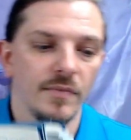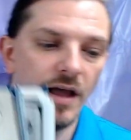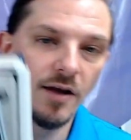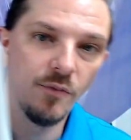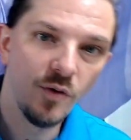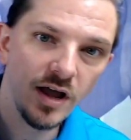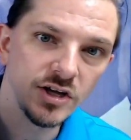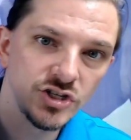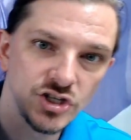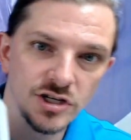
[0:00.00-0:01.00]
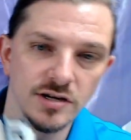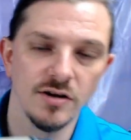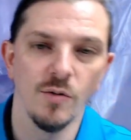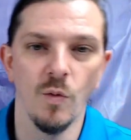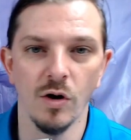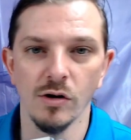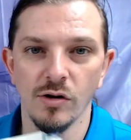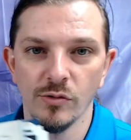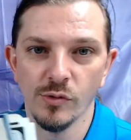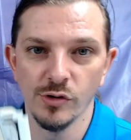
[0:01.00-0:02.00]
I wish
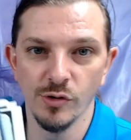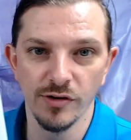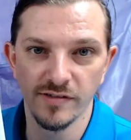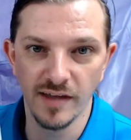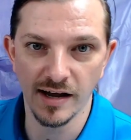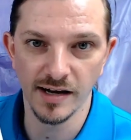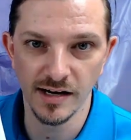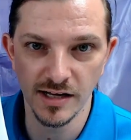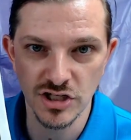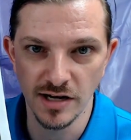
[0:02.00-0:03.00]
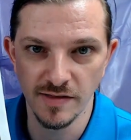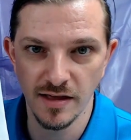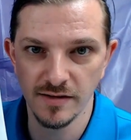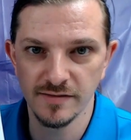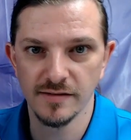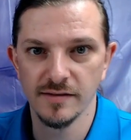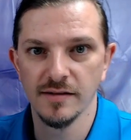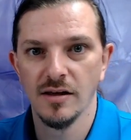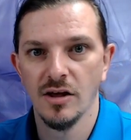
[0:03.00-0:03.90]
Warlord would do a second edition of this